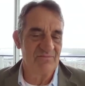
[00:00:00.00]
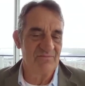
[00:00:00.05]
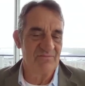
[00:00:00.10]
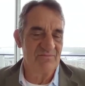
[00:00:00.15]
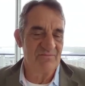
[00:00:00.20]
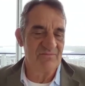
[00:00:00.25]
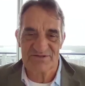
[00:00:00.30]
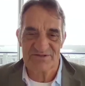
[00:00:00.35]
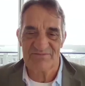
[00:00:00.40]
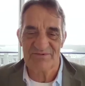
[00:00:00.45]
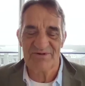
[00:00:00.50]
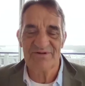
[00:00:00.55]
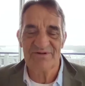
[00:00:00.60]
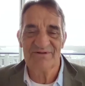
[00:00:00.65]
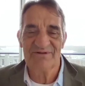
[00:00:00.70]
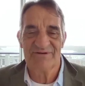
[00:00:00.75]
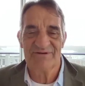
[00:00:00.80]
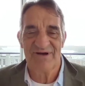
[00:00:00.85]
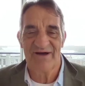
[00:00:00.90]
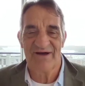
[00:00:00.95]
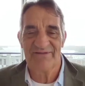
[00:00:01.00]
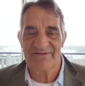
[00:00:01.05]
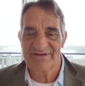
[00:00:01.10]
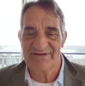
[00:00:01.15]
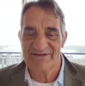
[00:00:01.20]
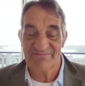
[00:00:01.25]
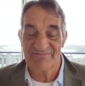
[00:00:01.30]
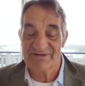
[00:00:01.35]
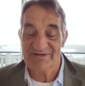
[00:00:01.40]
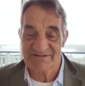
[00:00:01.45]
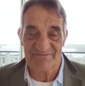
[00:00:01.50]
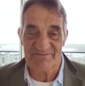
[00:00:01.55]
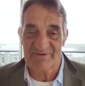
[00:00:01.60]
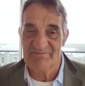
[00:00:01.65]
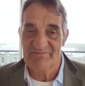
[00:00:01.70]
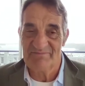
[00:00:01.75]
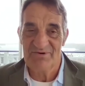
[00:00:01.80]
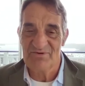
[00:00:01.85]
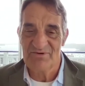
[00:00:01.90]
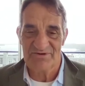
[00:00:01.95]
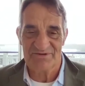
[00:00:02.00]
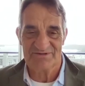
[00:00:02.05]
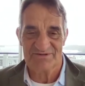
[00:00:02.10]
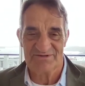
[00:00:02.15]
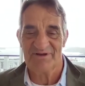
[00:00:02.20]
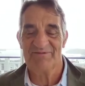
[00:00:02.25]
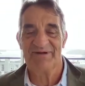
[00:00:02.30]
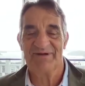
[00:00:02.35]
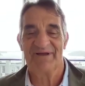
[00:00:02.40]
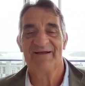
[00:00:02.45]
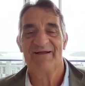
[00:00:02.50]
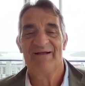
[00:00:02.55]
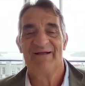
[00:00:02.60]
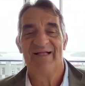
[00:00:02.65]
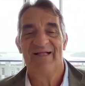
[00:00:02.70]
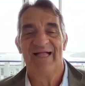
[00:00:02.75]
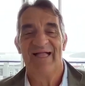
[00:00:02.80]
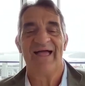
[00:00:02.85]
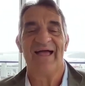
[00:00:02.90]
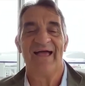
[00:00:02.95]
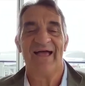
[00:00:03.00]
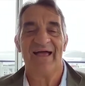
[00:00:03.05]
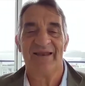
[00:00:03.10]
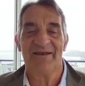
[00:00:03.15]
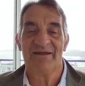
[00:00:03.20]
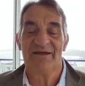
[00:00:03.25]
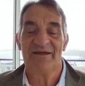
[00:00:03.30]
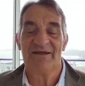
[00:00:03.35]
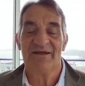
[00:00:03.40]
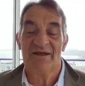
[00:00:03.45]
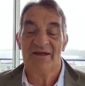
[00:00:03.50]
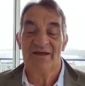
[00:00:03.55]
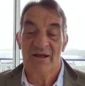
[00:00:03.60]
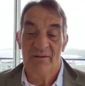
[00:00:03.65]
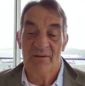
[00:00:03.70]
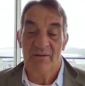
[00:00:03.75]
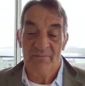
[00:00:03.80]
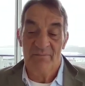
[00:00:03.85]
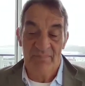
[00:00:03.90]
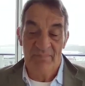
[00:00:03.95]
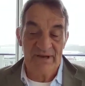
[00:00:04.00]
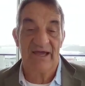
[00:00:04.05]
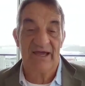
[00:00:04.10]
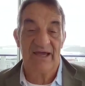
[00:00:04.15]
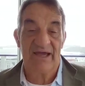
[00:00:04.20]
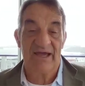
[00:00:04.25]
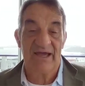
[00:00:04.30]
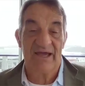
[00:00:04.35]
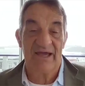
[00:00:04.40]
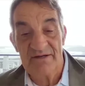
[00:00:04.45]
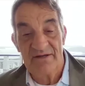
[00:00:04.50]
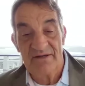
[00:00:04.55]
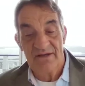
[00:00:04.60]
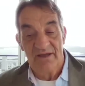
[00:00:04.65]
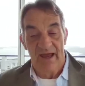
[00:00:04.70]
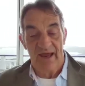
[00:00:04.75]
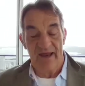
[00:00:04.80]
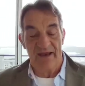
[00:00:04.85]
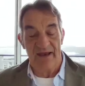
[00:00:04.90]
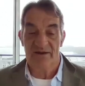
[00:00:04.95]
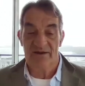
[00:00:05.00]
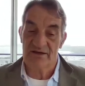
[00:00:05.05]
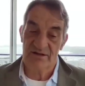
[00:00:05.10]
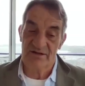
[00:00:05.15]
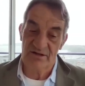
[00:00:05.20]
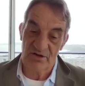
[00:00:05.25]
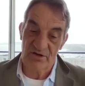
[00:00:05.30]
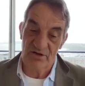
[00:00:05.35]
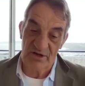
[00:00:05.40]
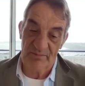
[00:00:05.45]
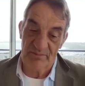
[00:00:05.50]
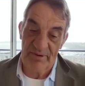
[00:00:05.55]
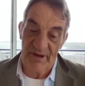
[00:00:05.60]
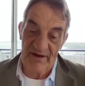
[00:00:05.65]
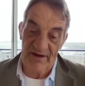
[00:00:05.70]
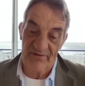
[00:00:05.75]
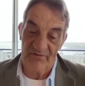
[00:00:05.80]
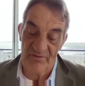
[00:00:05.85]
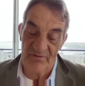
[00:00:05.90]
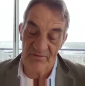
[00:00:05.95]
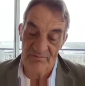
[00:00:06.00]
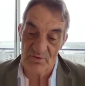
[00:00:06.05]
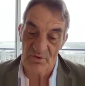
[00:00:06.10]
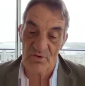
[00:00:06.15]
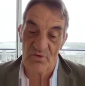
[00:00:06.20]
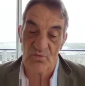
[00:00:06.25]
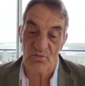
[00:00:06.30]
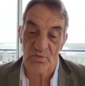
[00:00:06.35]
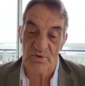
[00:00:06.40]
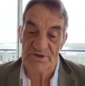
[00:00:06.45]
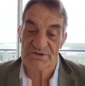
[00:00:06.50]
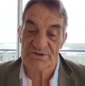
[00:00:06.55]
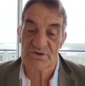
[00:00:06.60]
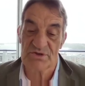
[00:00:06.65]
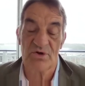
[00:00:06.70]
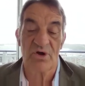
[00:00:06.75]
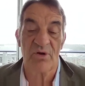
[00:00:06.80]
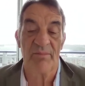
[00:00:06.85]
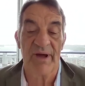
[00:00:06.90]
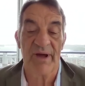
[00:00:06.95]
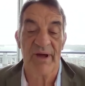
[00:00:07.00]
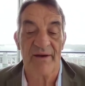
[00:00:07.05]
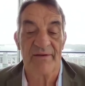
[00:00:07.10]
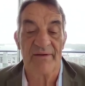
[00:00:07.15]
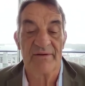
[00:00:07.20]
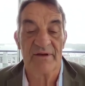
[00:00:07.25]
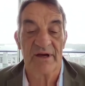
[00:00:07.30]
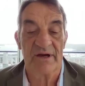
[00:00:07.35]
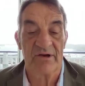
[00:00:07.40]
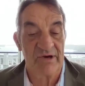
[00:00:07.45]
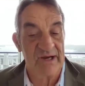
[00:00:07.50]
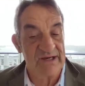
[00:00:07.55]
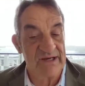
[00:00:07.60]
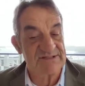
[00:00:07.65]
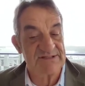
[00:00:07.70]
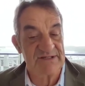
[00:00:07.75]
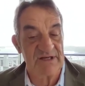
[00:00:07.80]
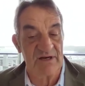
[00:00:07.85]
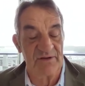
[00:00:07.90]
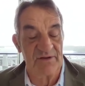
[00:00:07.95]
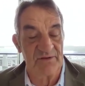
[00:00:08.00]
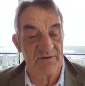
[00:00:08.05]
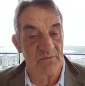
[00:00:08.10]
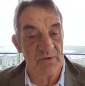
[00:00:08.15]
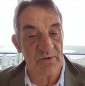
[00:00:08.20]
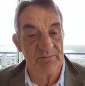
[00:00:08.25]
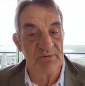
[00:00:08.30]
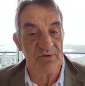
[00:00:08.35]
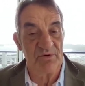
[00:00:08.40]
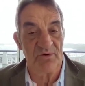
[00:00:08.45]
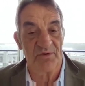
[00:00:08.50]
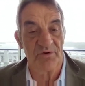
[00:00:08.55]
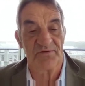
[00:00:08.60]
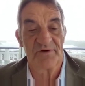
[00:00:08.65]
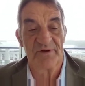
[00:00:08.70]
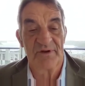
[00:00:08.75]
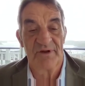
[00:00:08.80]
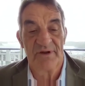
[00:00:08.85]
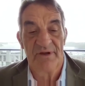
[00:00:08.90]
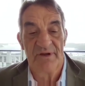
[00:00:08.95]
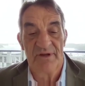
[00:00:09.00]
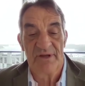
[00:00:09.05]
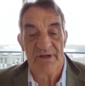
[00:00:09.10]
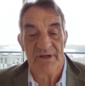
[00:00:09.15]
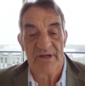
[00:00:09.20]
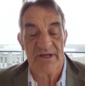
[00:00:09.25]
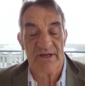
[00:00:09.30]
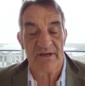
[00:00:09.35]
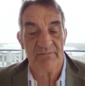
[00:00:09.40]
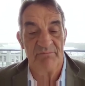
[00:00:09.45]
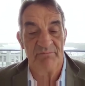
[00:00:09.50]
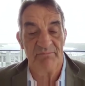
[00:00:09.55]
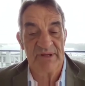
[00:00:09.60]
what he had impossible. I think he must have been bored or something. But occasionally he did. And in the early part of the book, we talk about a great cellar that we bought